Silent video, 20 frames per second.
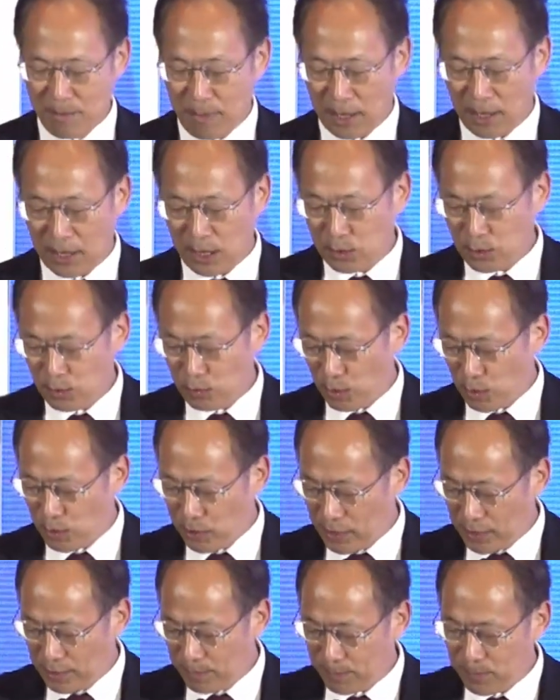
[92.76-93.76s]
But don't
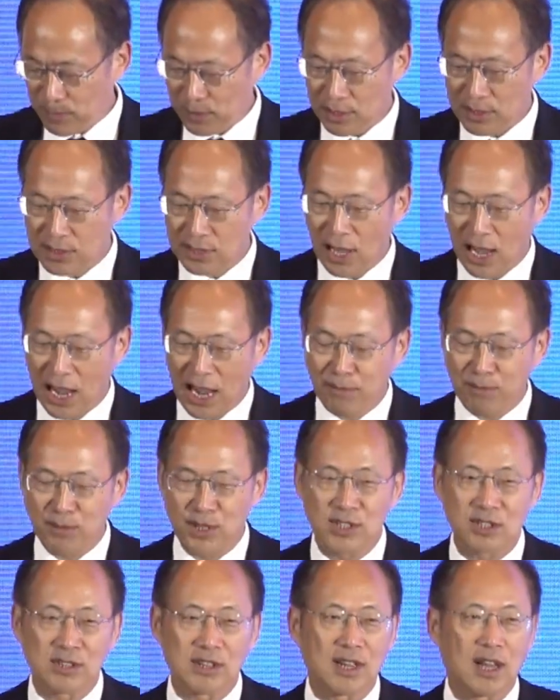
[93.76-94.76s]
worry,
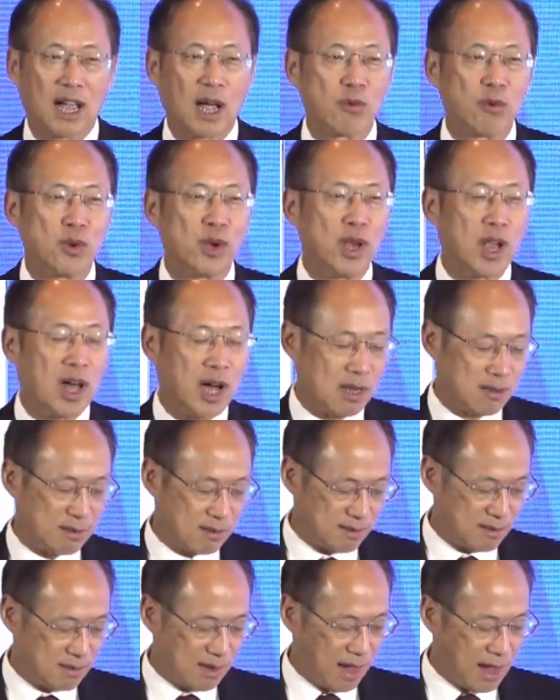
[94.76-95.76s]
this year, I would not
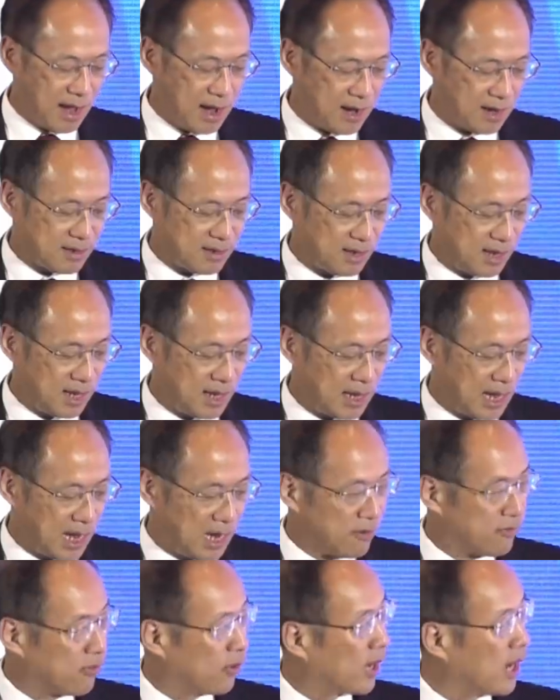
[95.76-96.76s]
ask
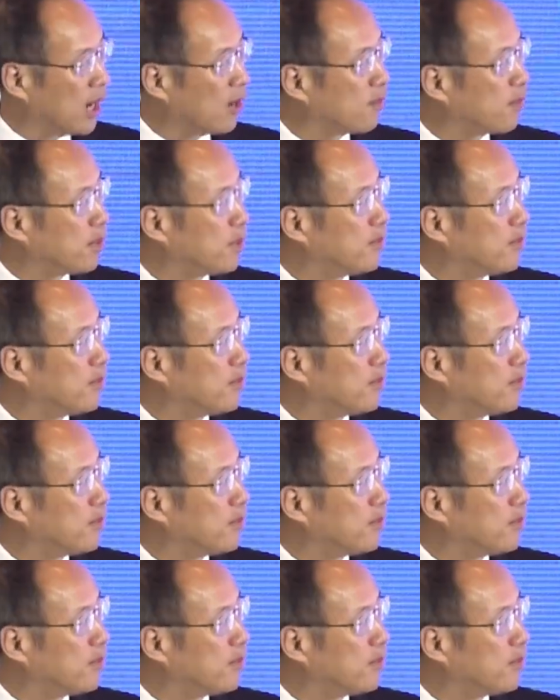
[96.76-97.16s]
AI for help.